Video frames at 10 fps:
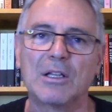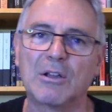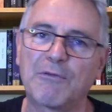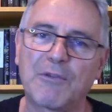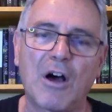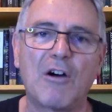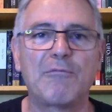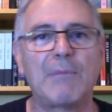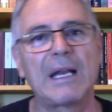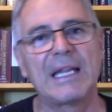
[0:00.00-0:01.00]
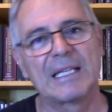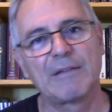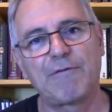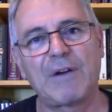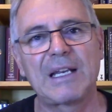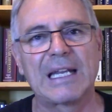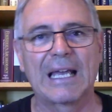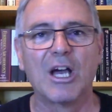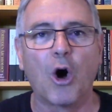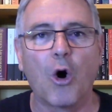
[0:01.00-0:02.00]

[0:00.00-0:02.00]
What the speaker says: the flow of money and the funding